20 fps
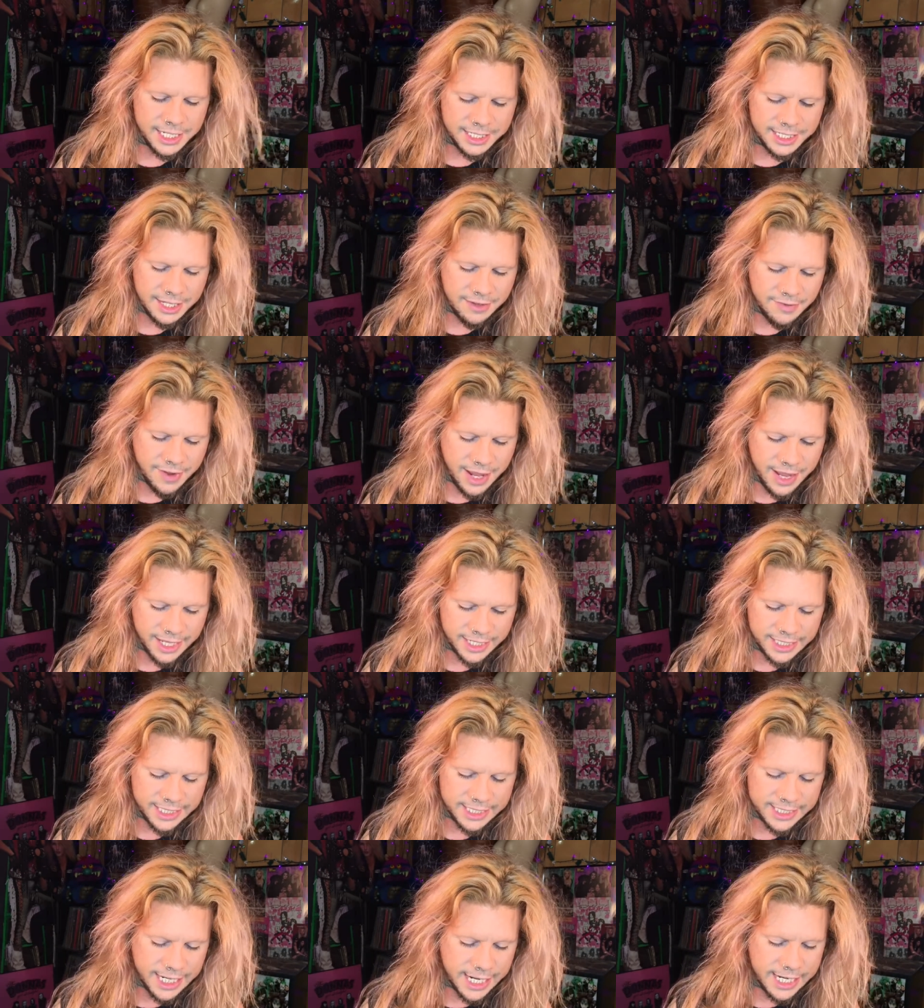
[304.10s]
of stuff I like
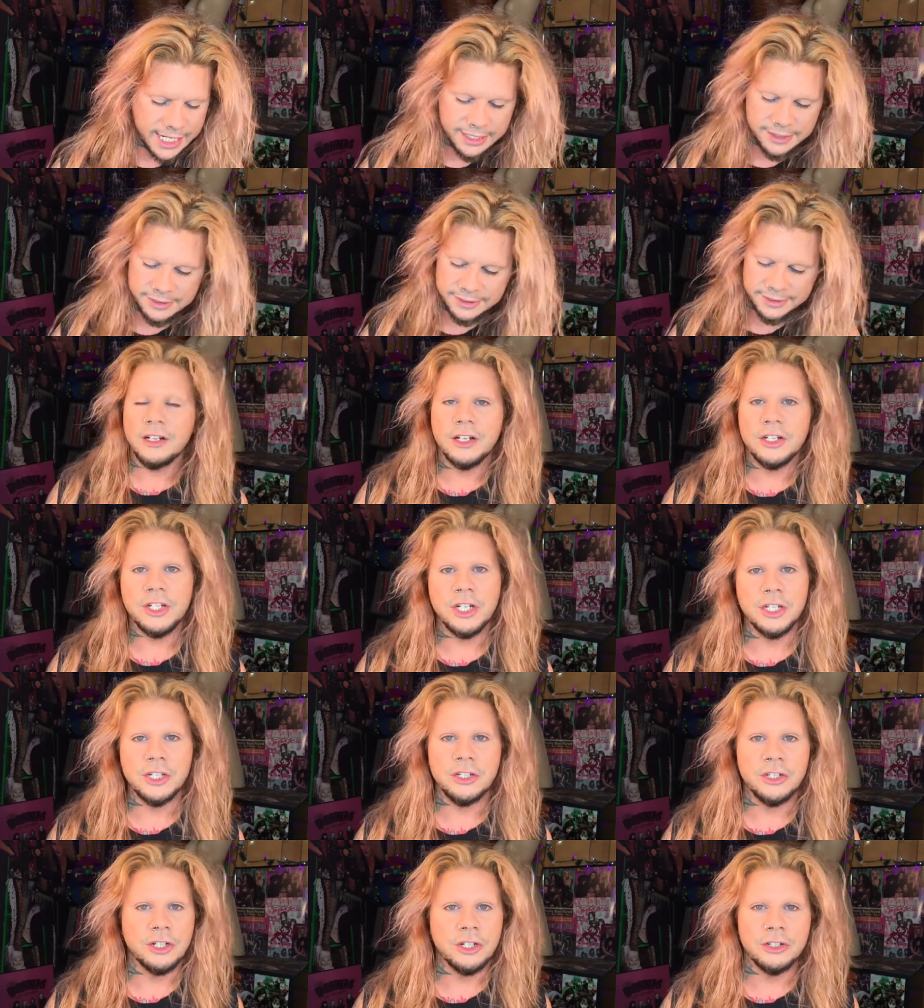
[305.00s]
to see.
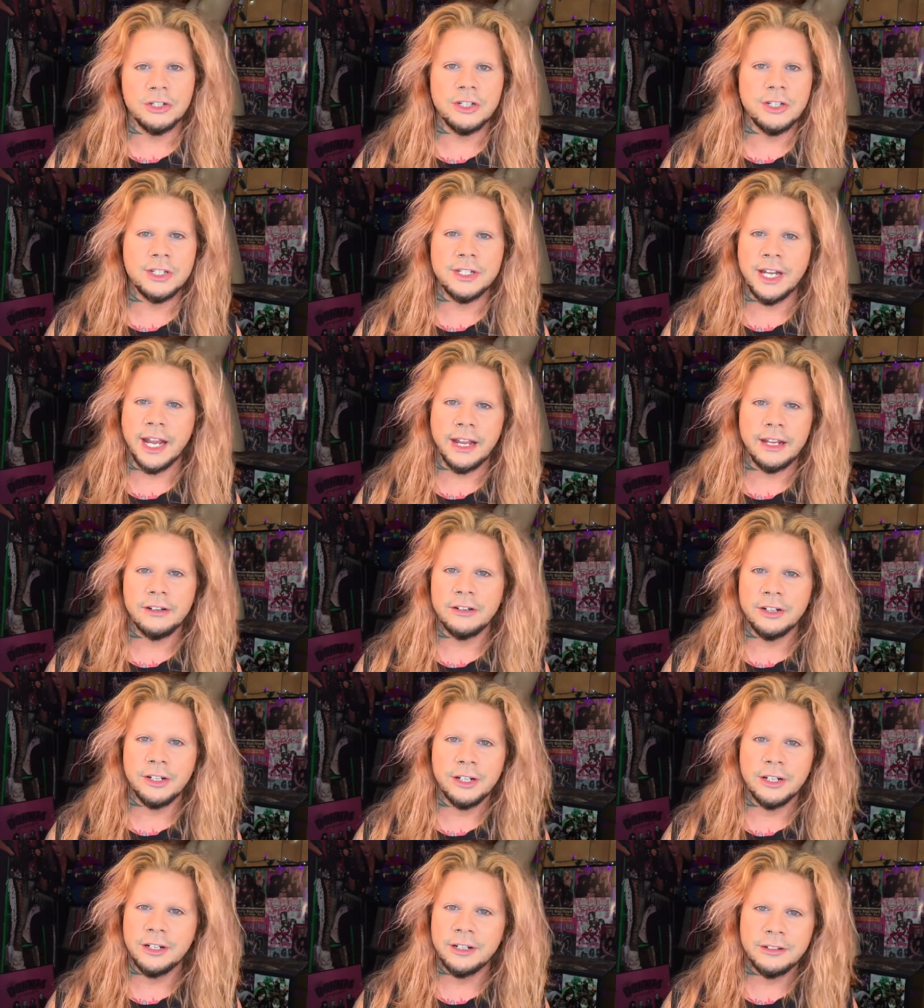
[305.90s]
She's your
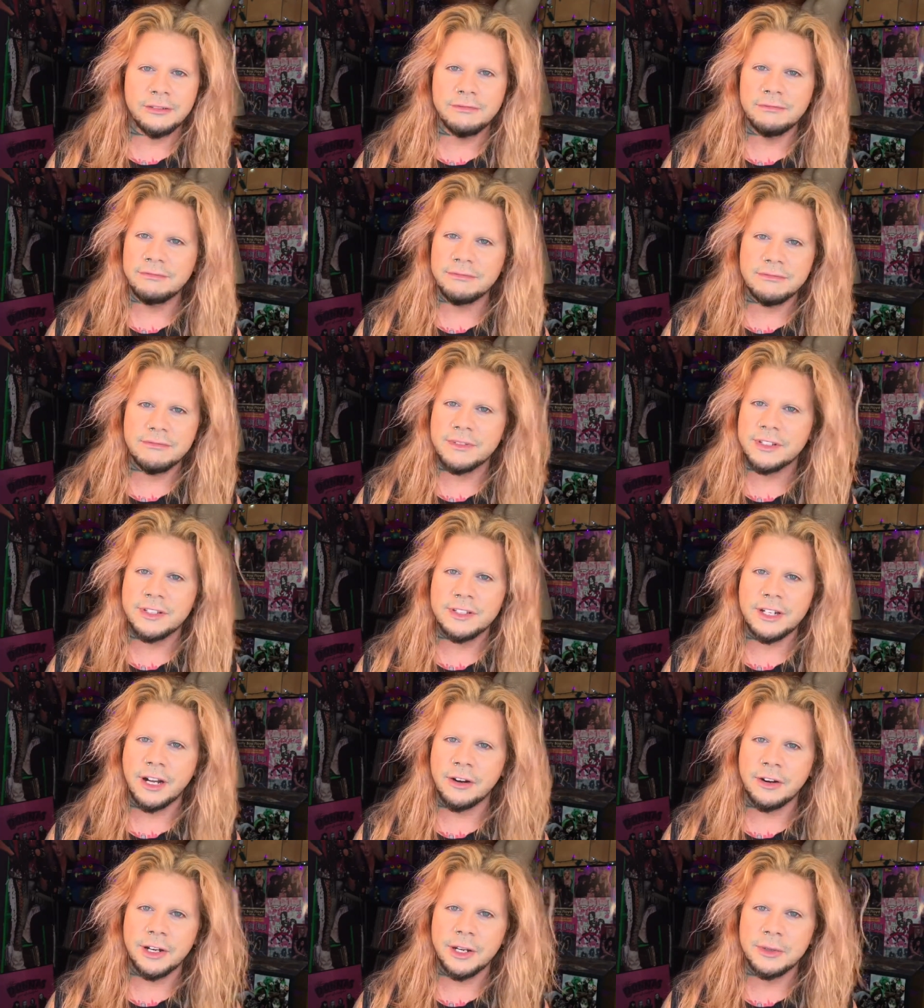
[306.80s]
standard,
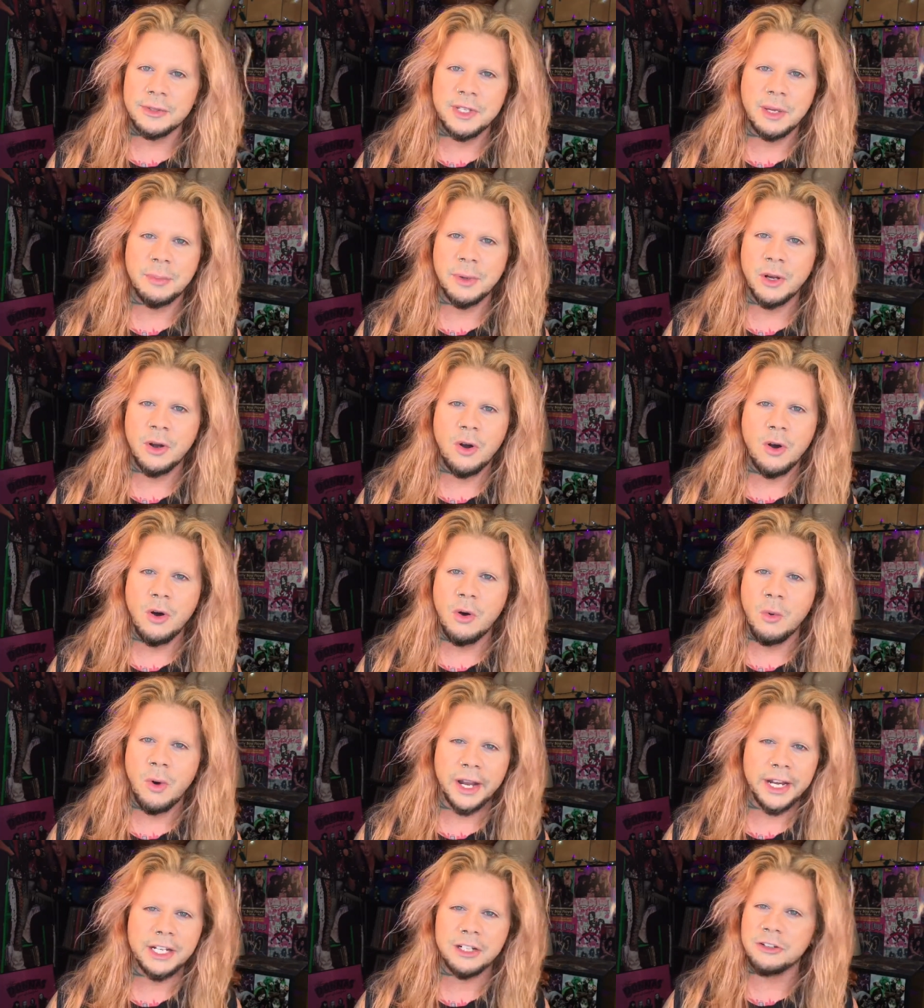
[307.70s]

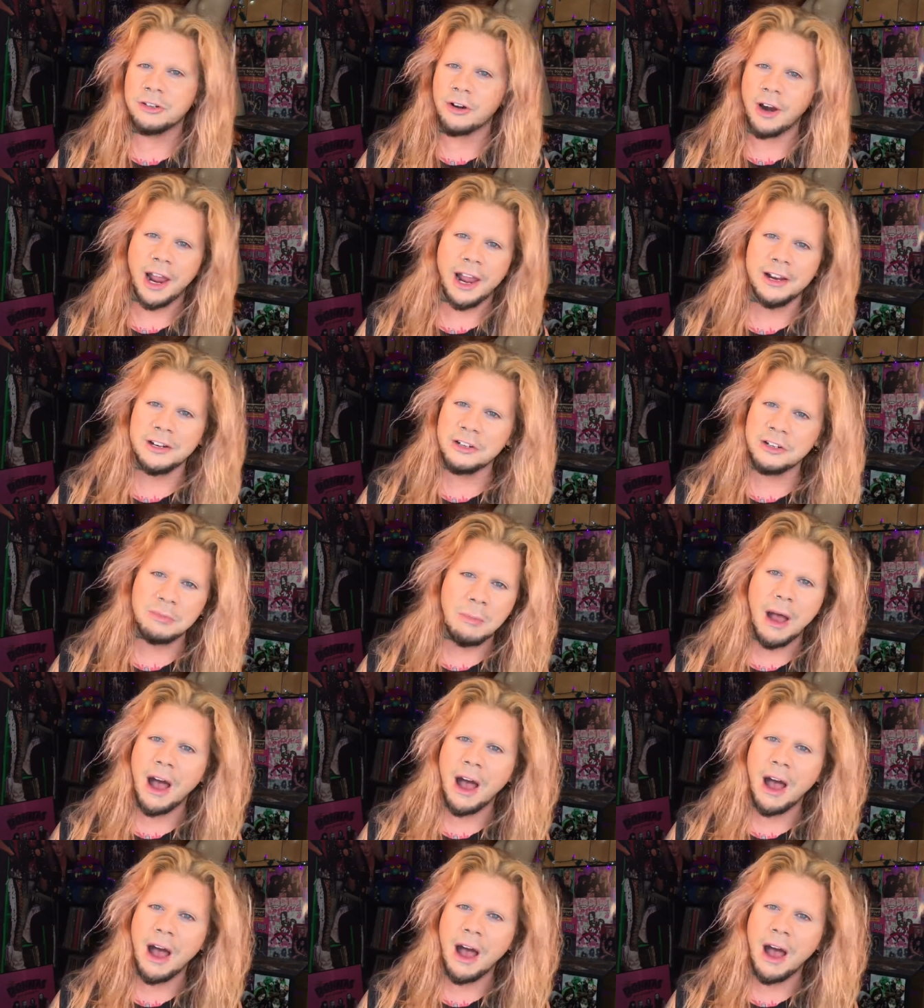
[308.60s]
stereotypical white trash